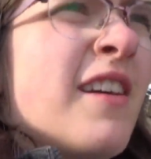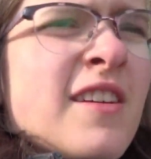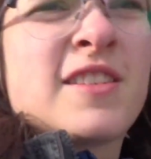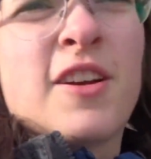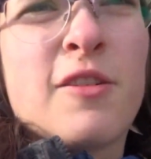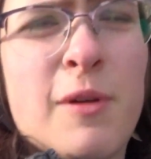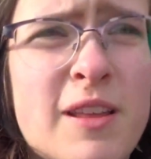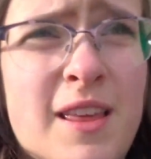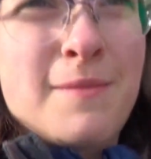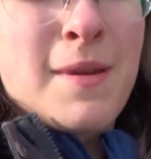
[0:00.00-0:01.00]
Yeah. So
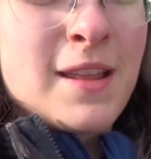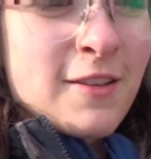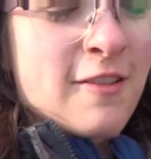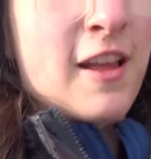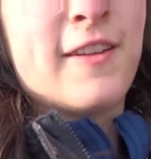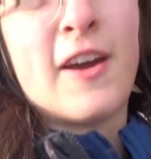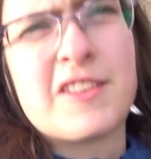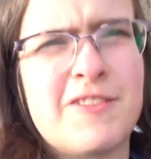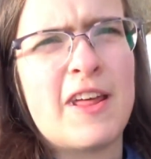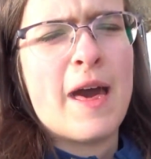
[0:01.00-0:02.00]
where they meet, there's a lot of
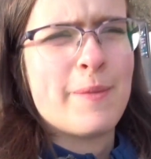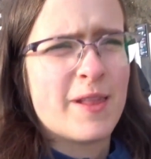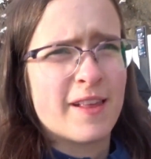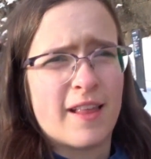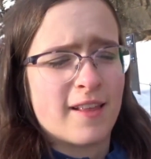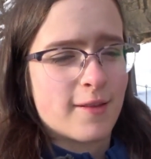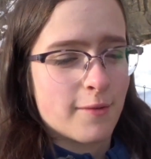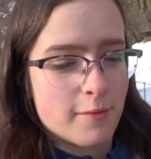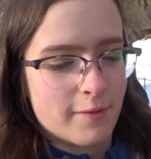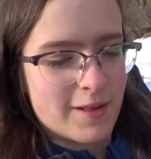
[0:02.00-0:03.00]
activity that happens, and that's
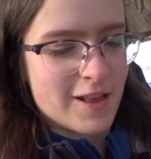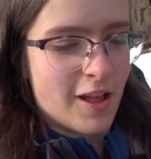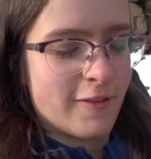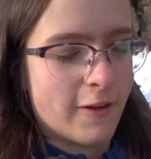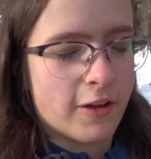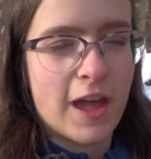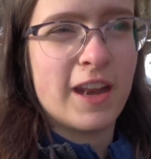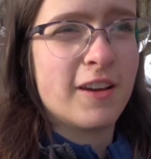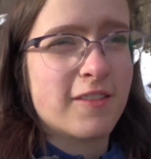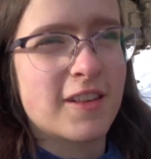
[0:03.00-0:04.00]
where we see a lot of
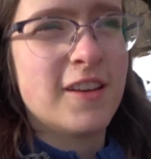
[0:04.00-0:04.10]
volcanoes.